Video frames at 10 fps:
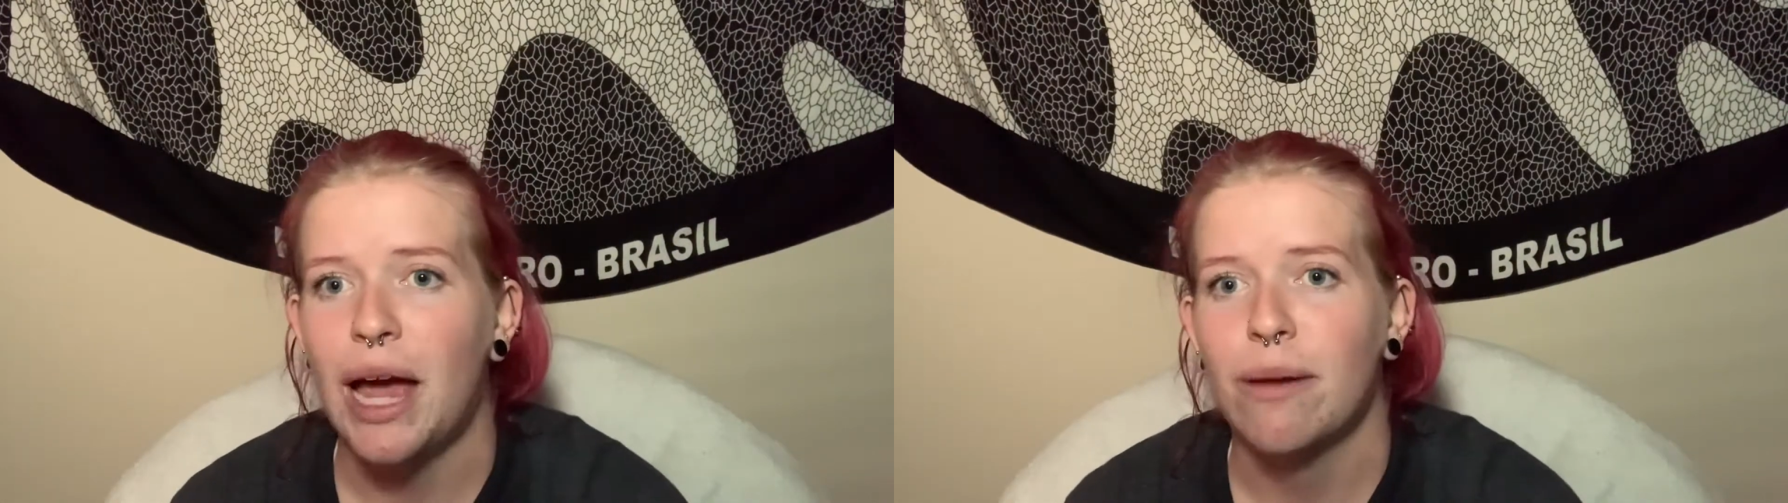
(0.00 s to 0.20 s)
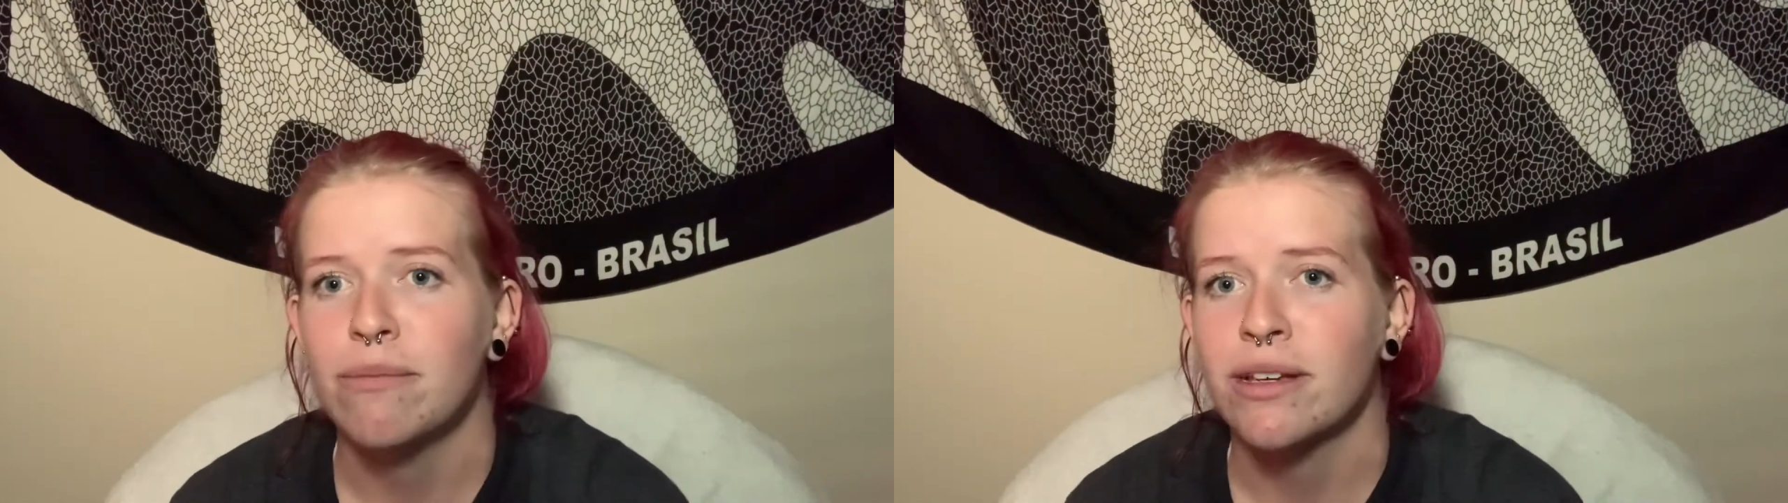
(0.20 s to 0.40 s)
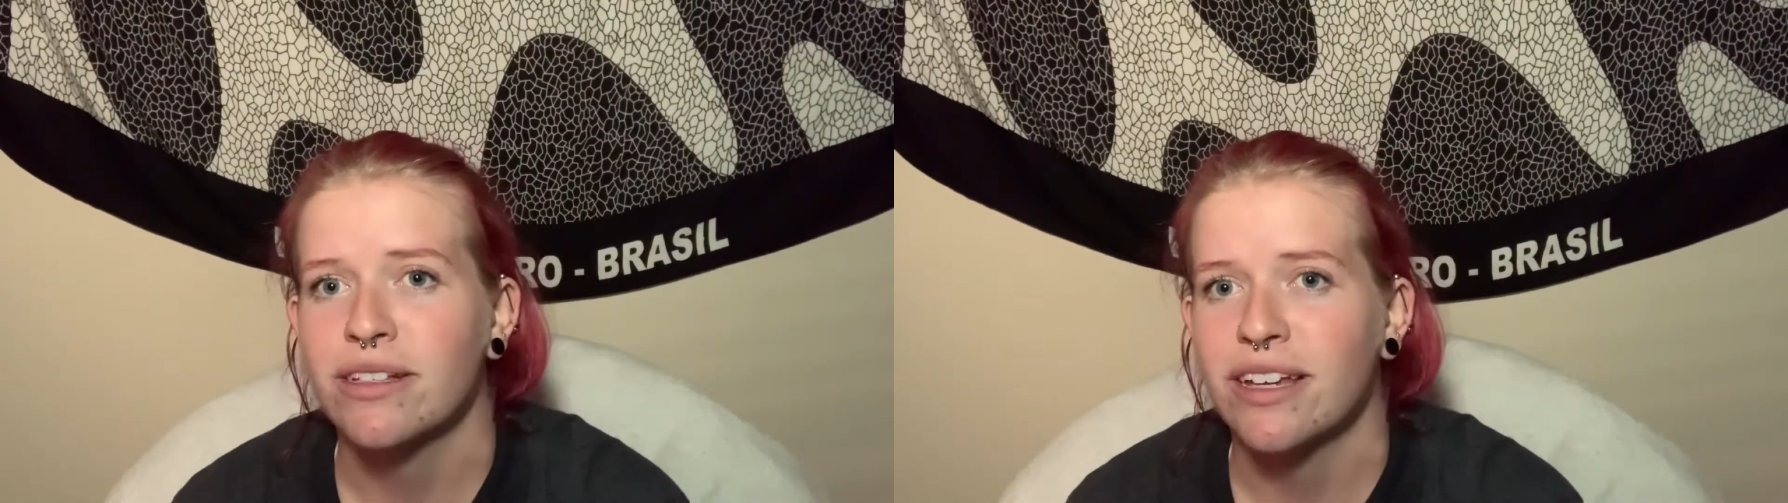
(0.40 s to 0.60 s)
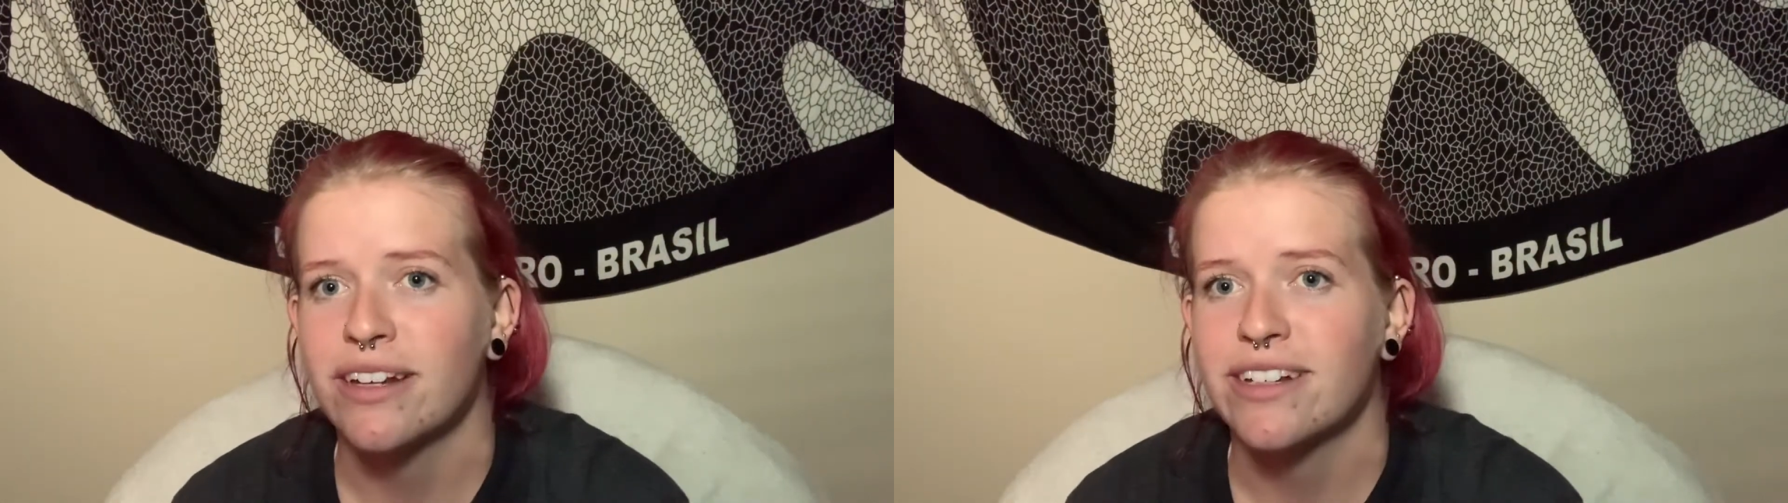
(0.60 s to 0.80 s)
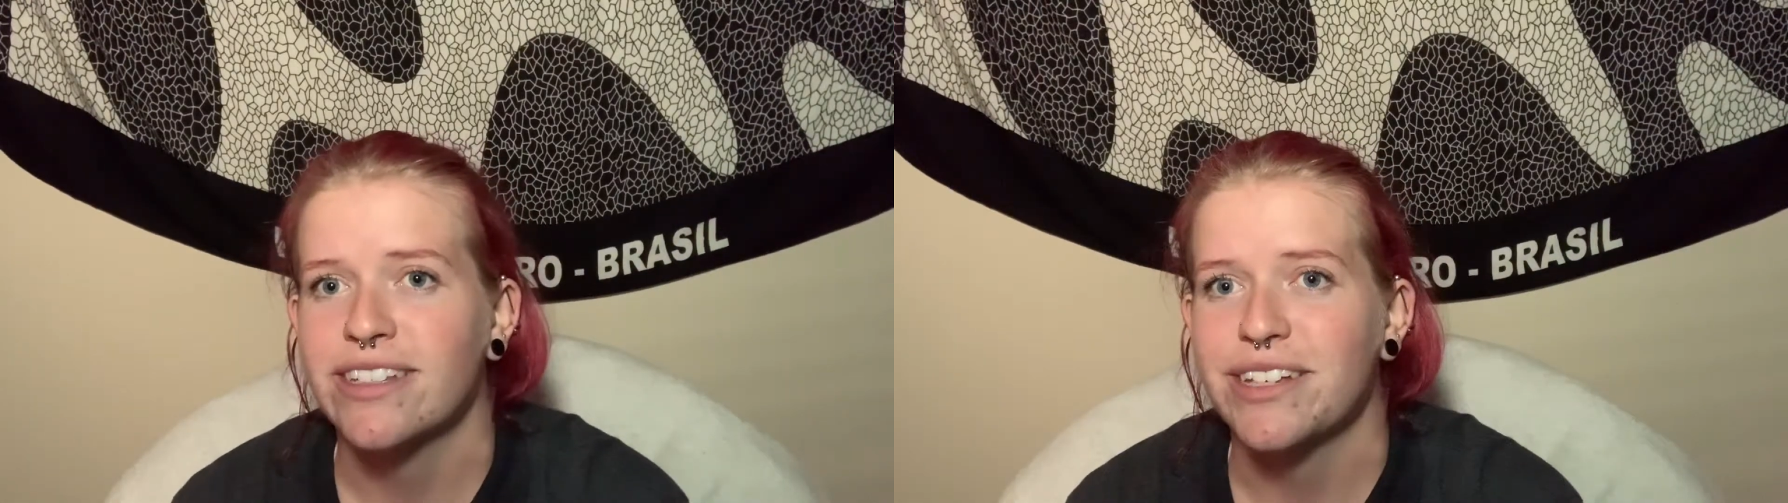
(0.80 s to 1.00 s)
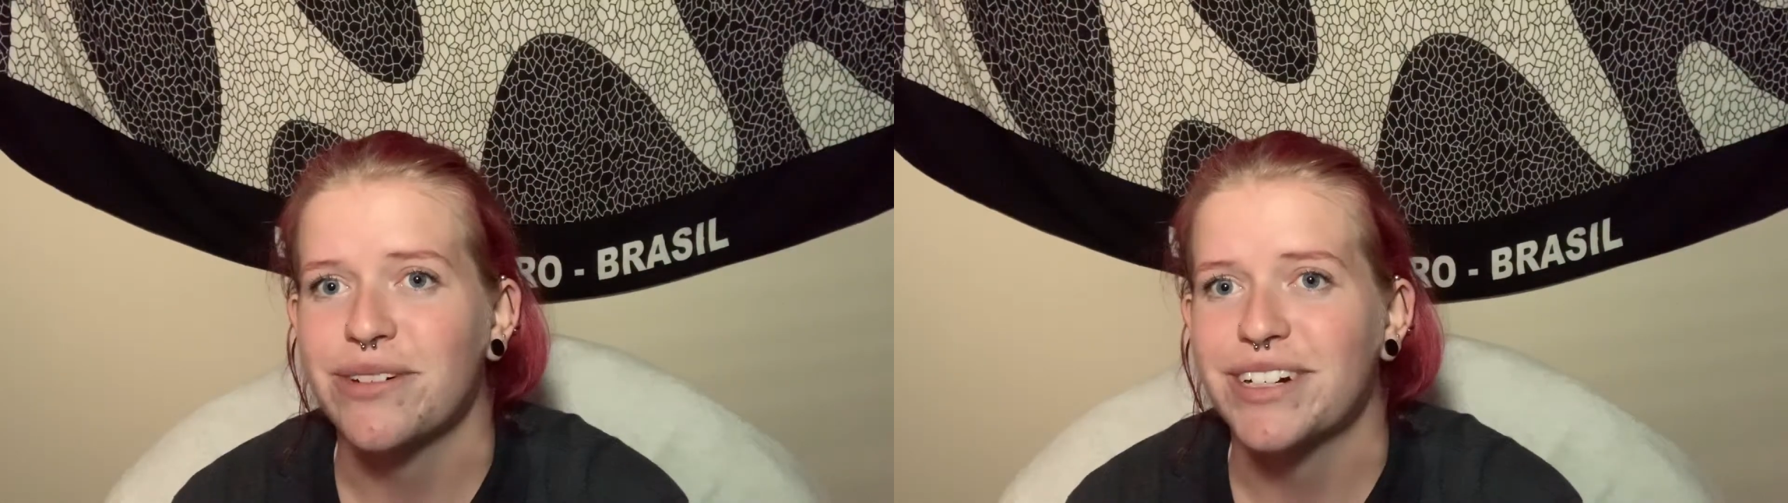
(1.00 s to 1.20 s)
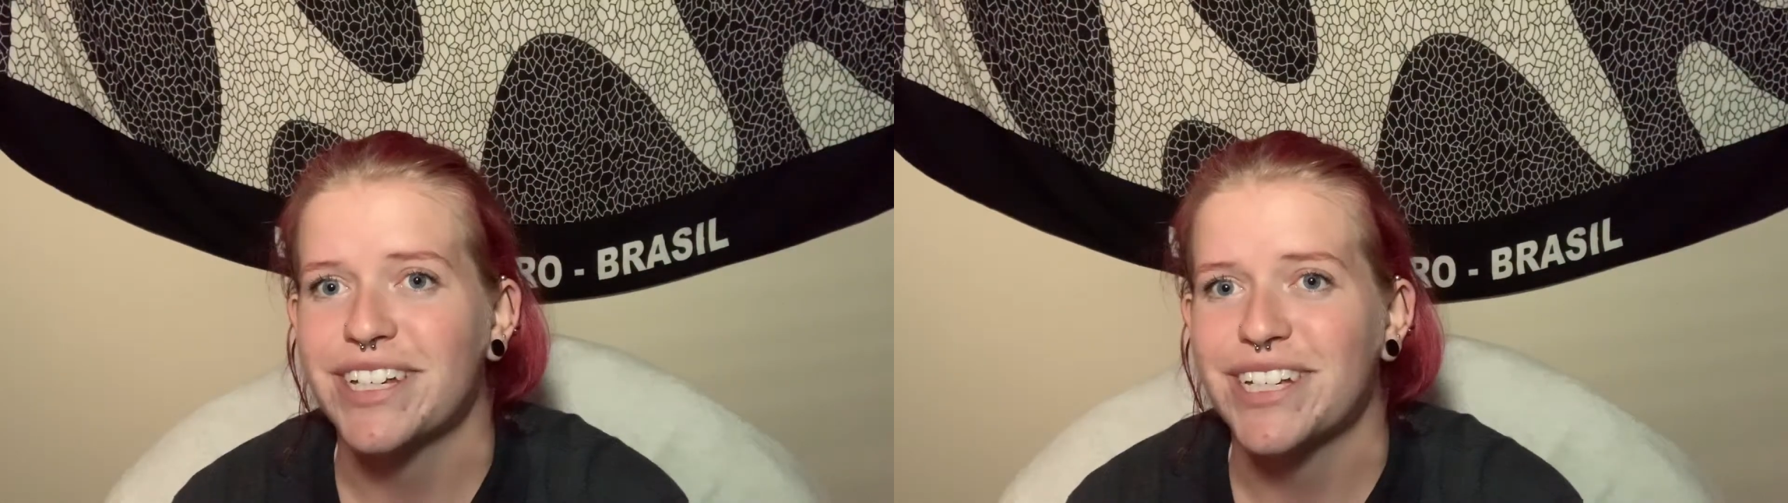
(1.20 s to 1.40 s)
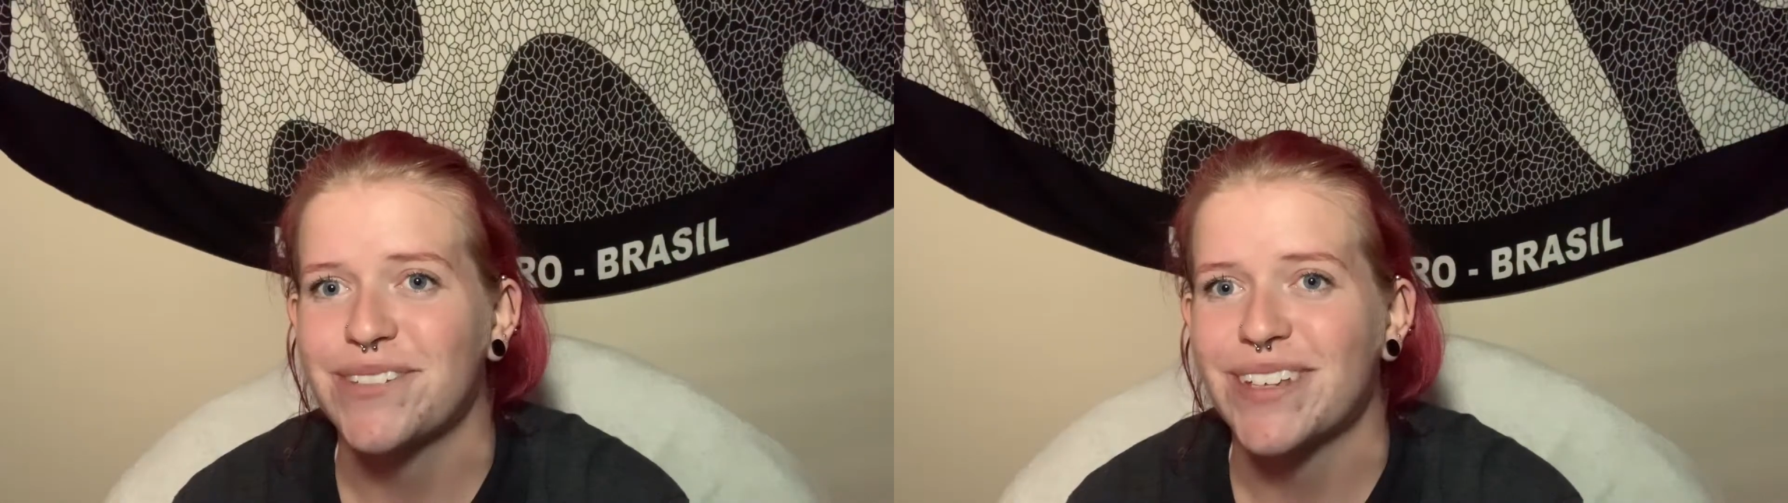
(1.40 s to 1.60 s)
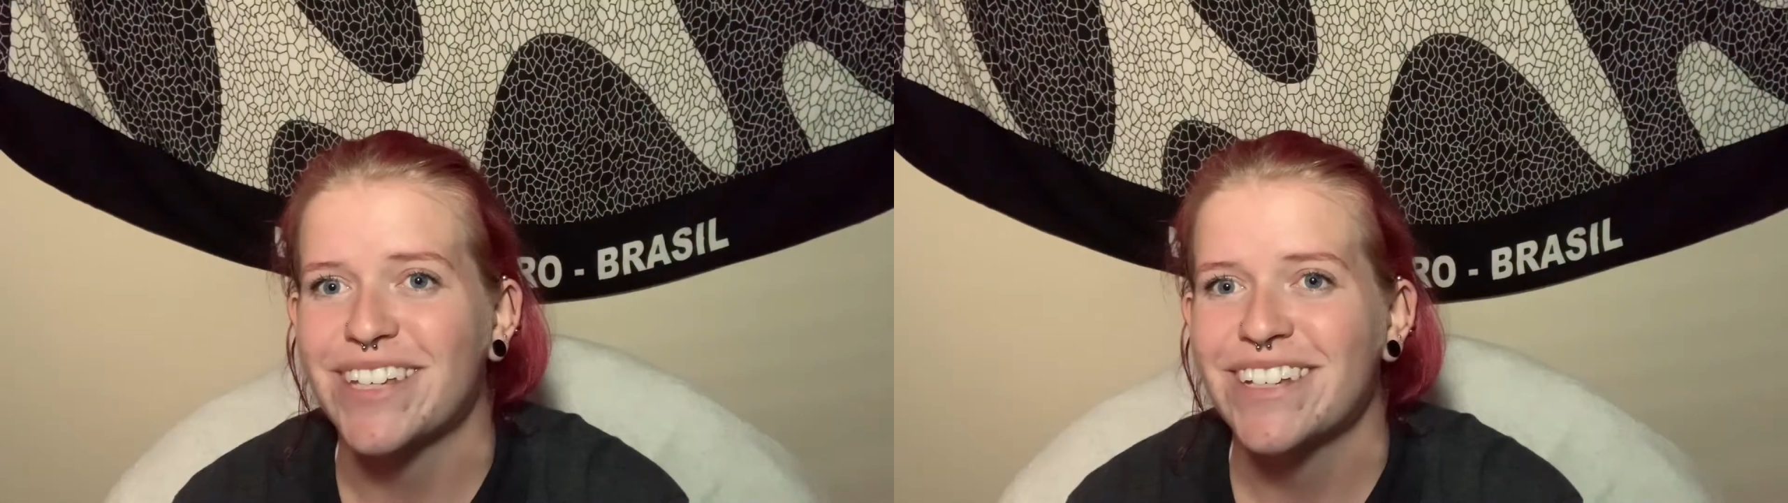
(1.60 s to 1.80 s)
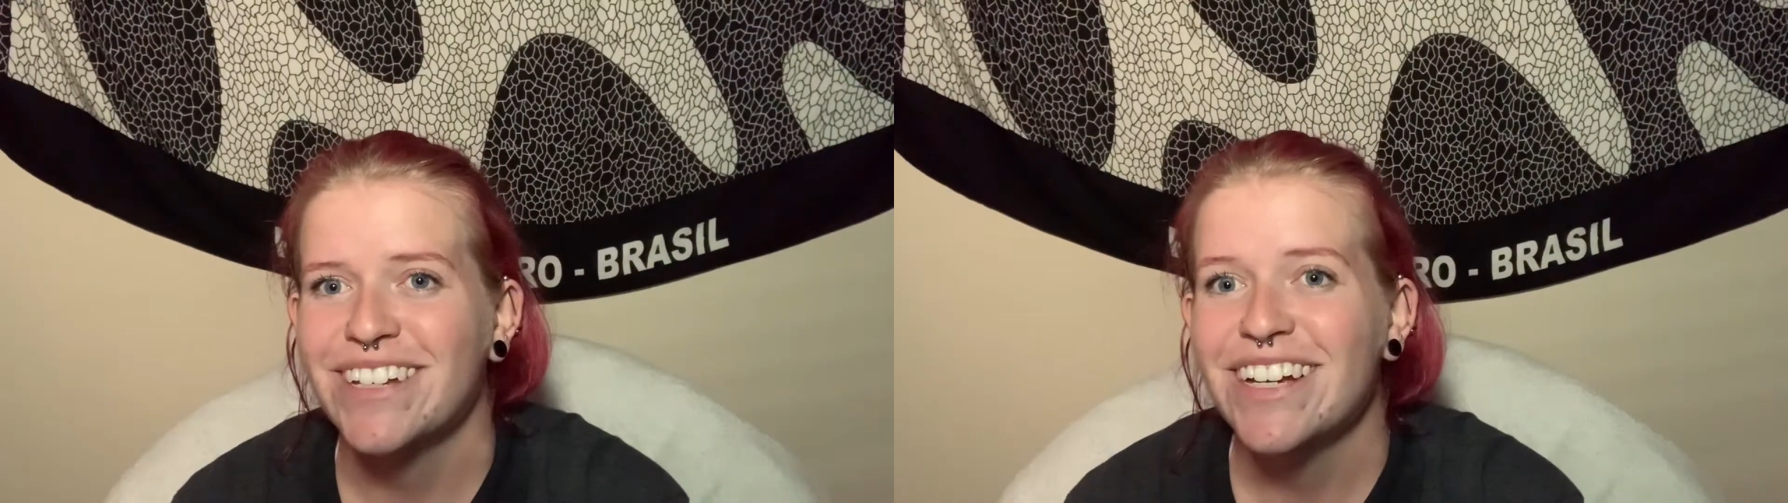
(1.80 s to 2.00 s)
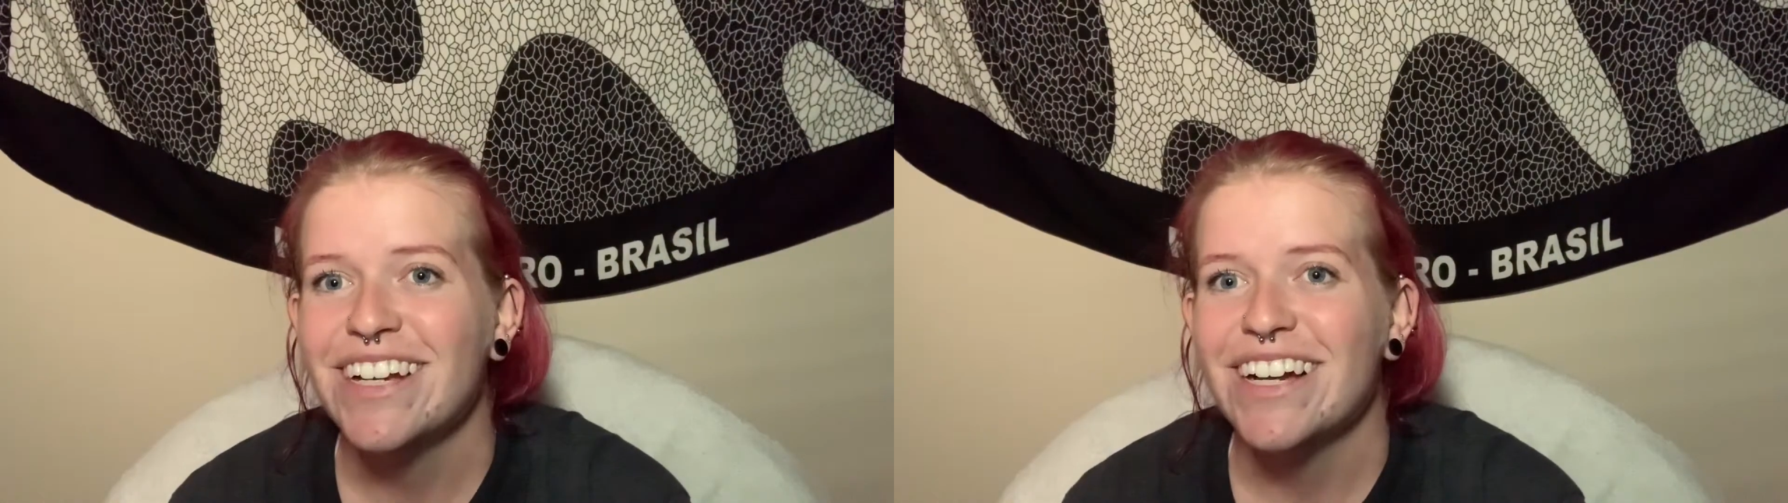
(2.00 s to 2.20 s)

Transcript: sort of change.